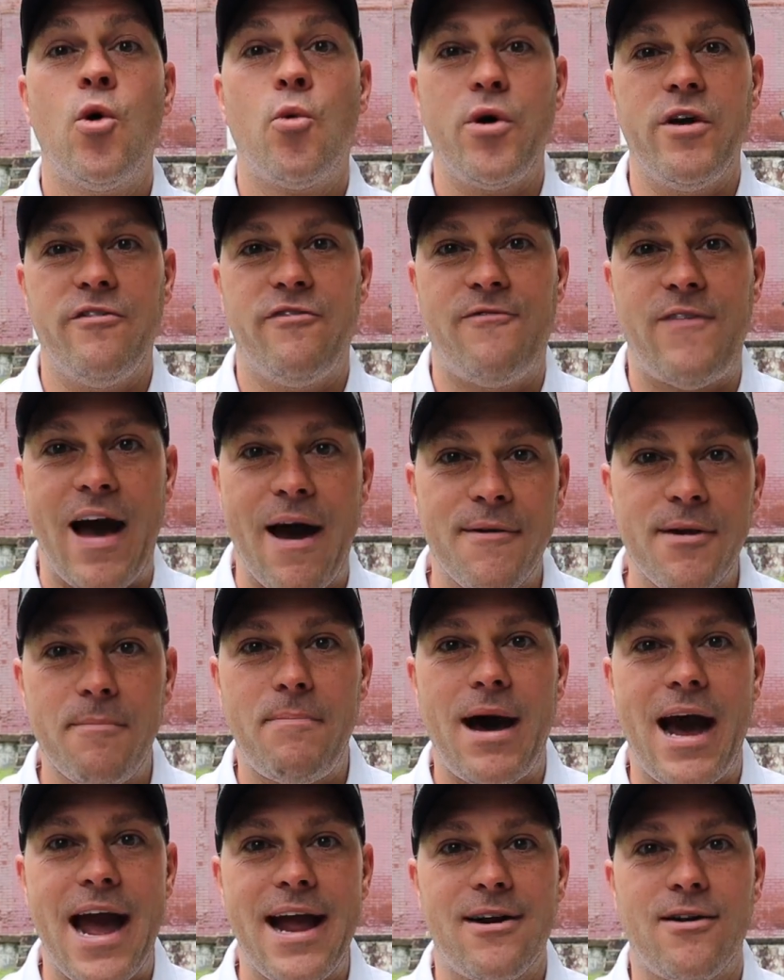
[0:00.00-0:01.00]
We found a
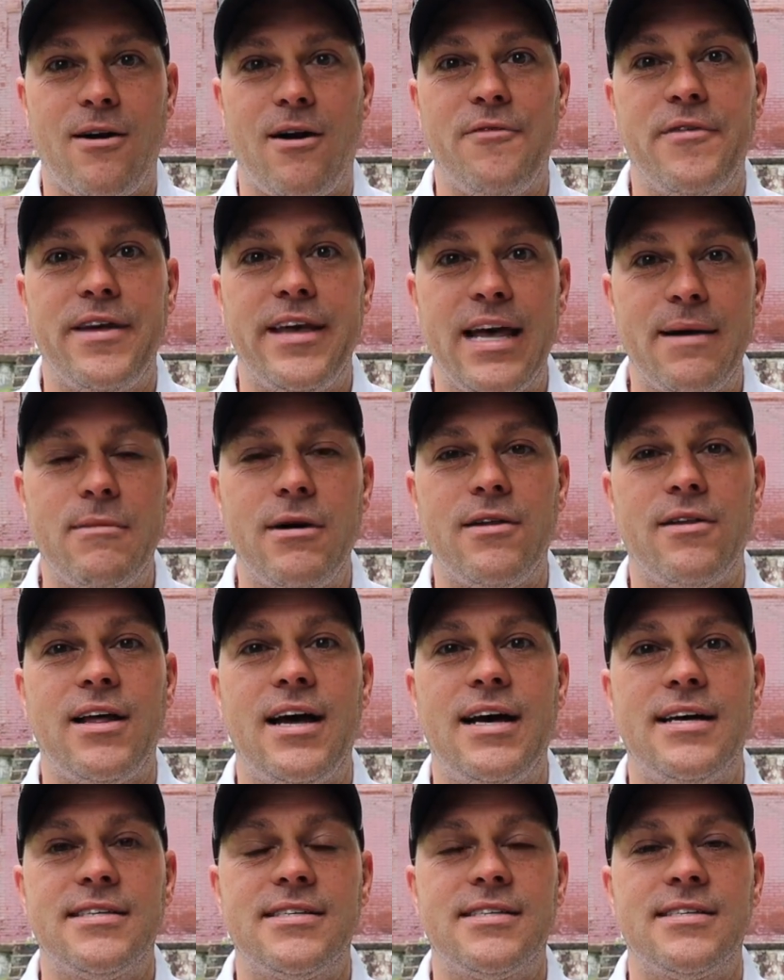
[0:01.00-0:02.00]
buyer on the
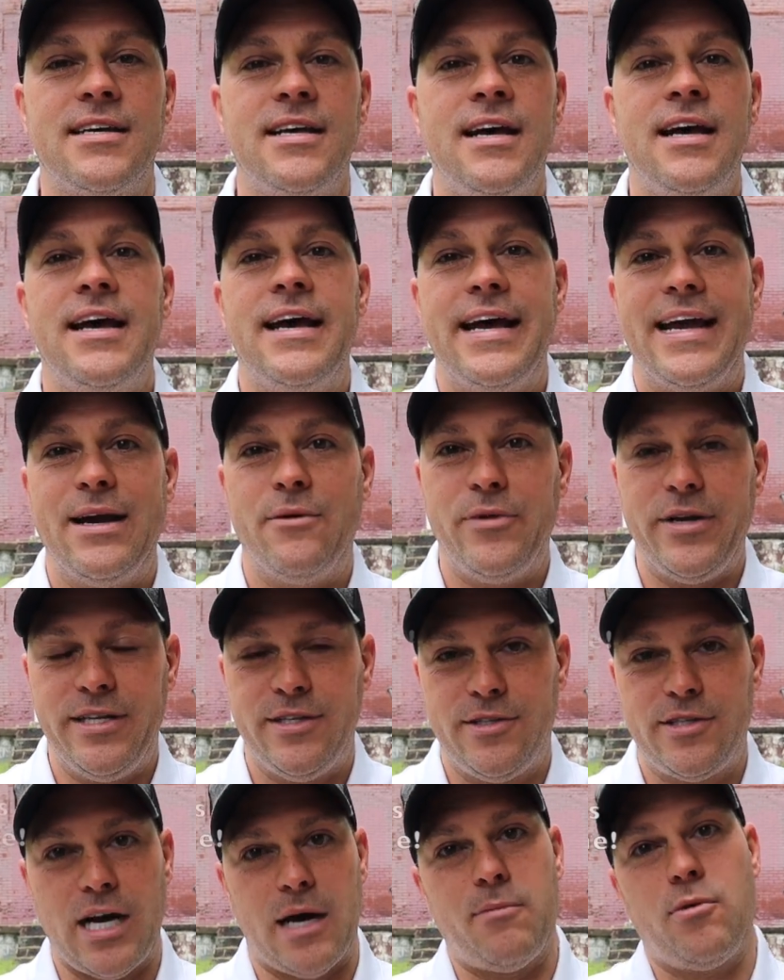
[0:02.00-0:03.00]
MLS and we
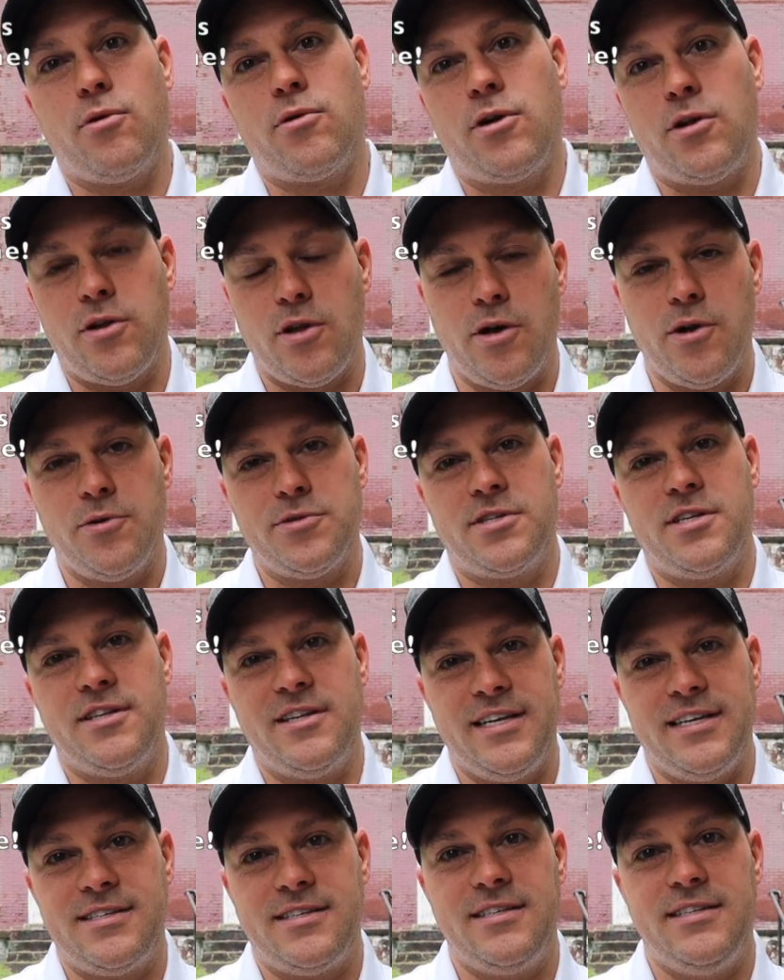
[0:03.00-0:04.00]
double
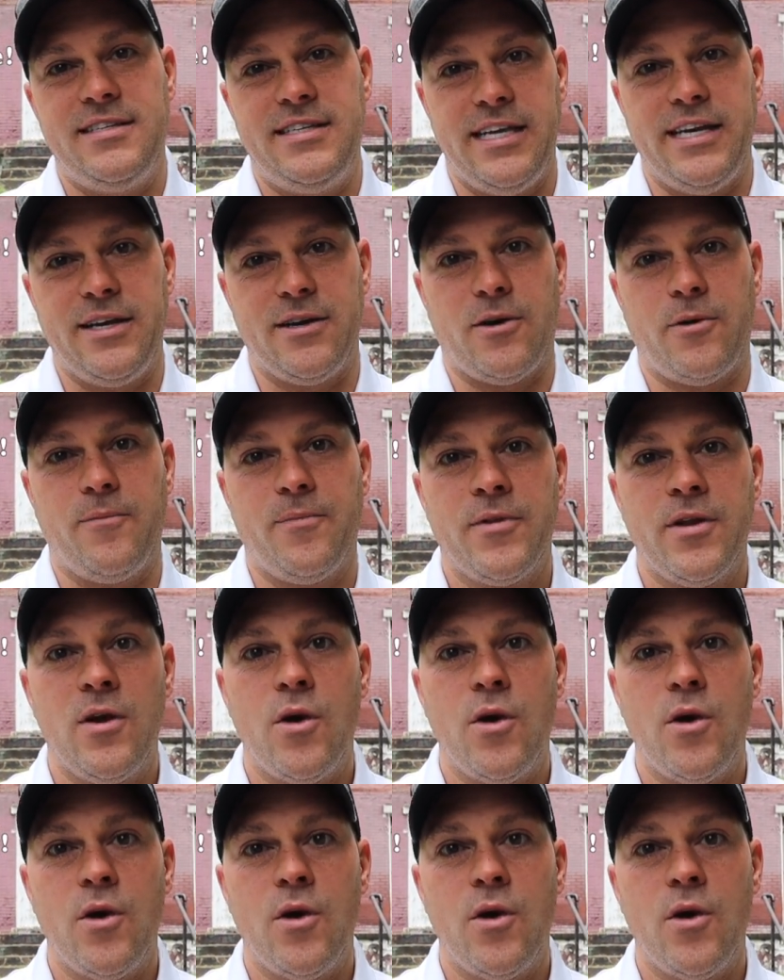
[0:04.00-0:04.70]
closed this deal.